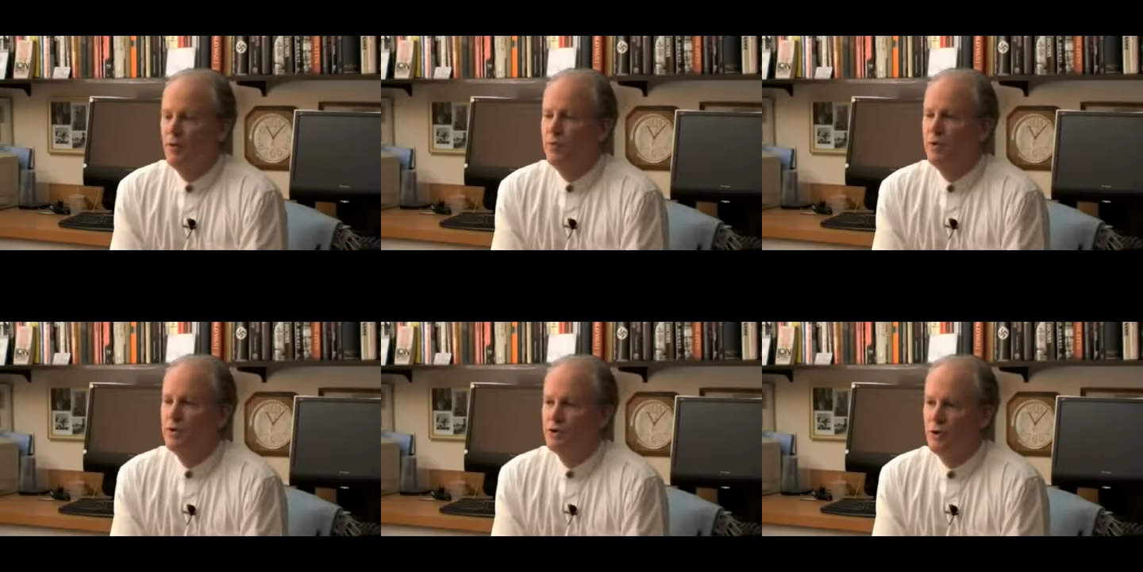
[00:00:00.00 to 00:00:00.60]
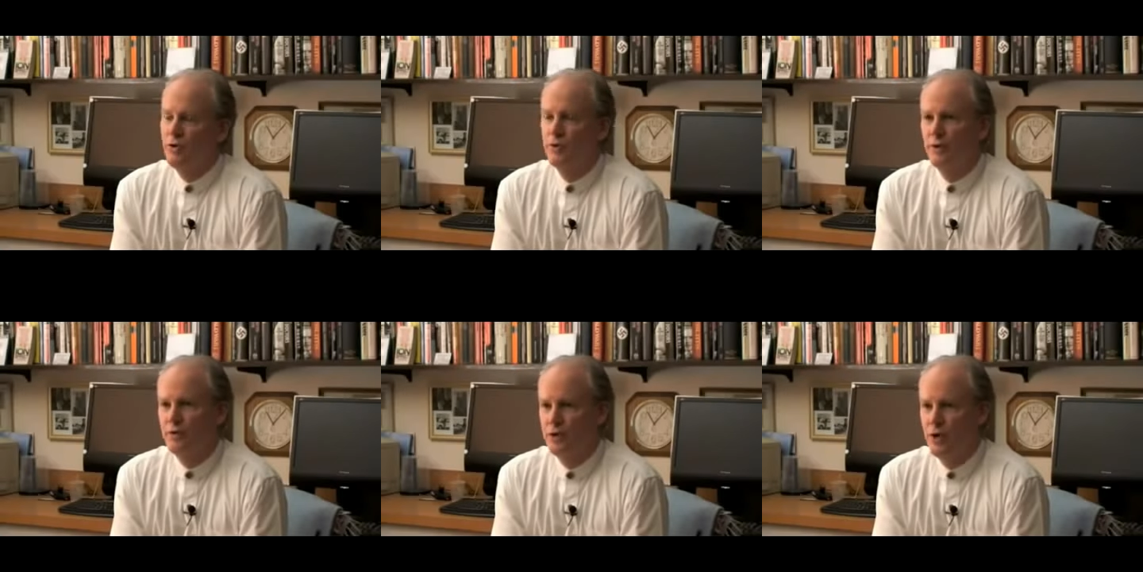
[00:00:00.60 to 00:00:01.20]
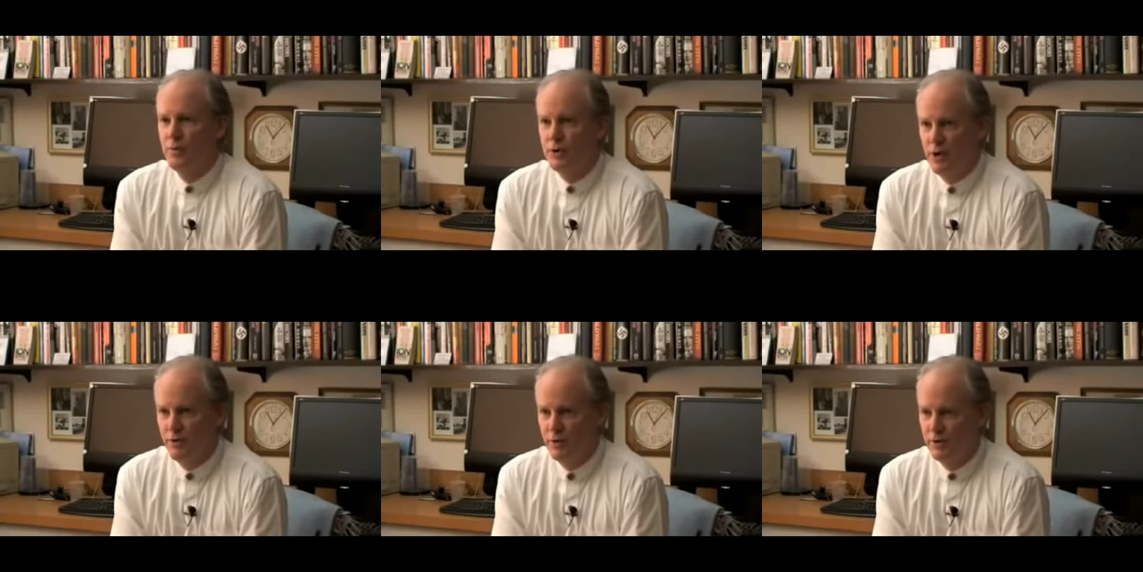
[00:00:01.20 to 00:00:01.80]
would be the servant of Shem and
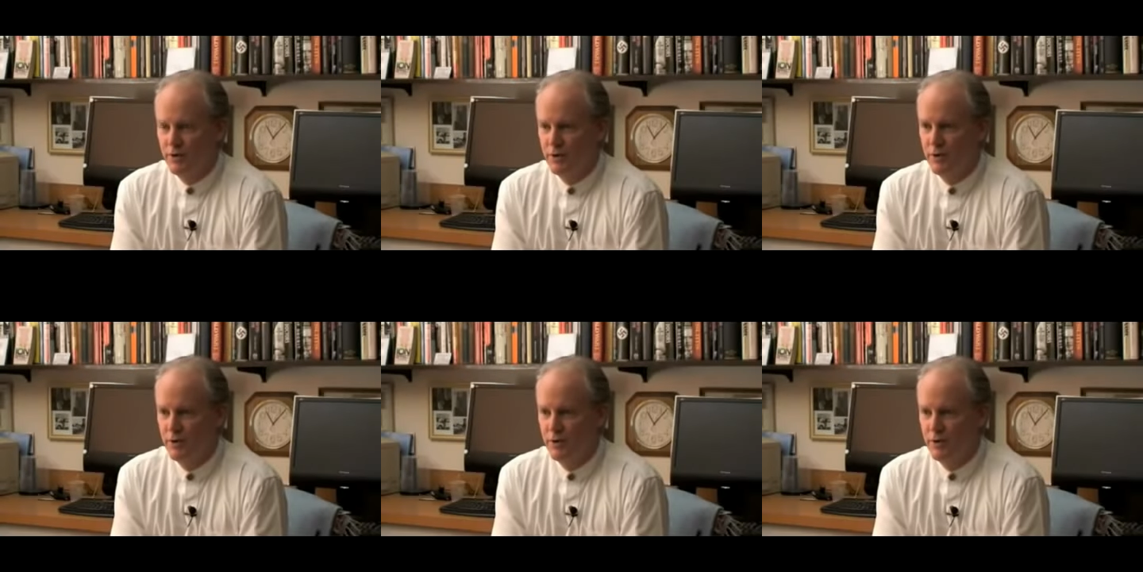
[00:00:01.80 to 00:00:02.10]
Japheth.